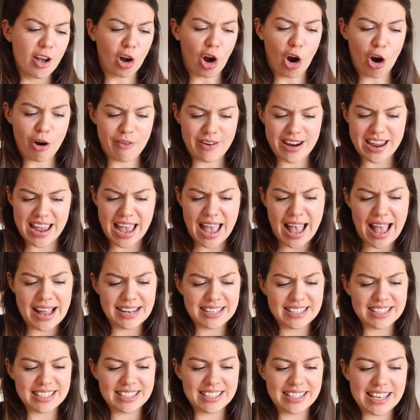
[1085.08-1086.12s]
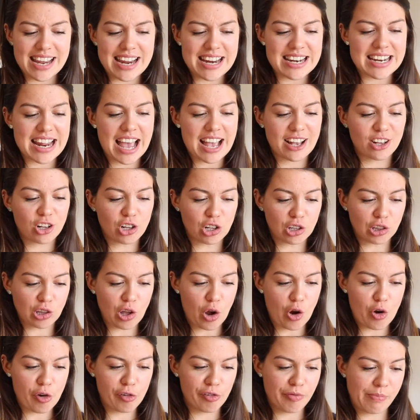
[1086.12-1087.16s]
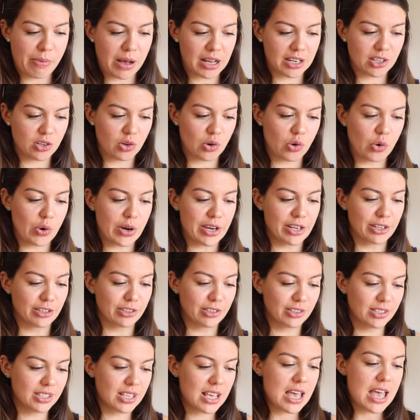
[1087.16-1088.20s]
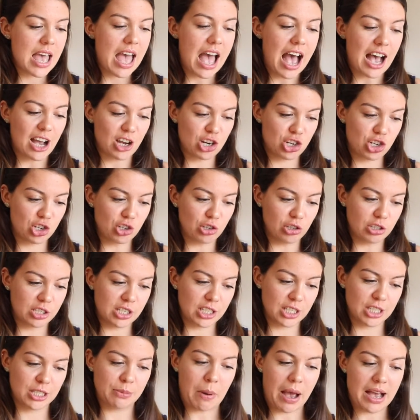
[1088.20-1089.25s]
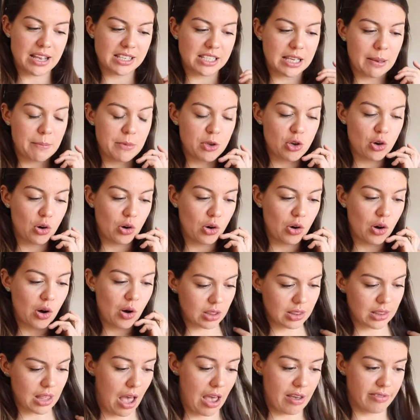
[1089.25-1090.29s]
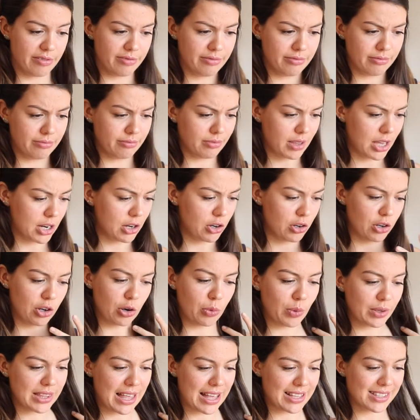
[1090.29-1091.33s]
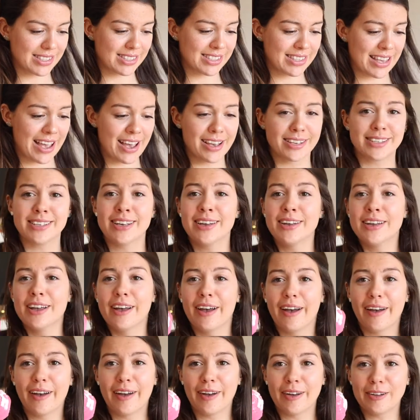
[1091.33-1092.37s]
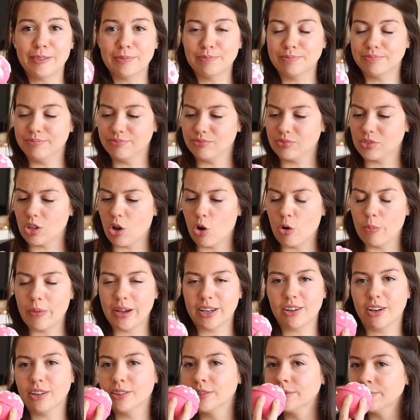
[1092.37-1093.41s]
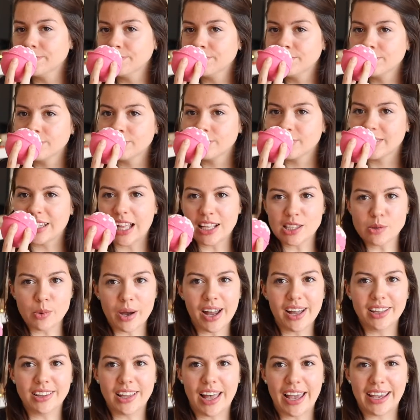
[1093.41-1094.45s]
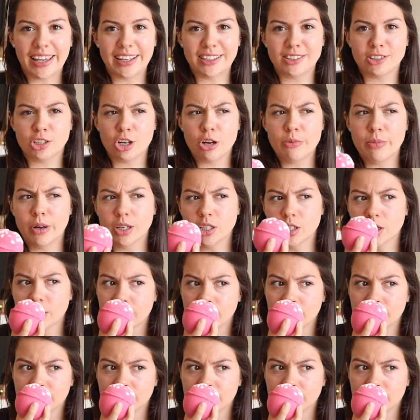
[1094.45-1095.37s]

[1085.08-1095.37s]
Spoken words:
Coriander seed and clove bud oils are sure to spice up your life. I don't know what that says. Oh my god, that's why I like it so much.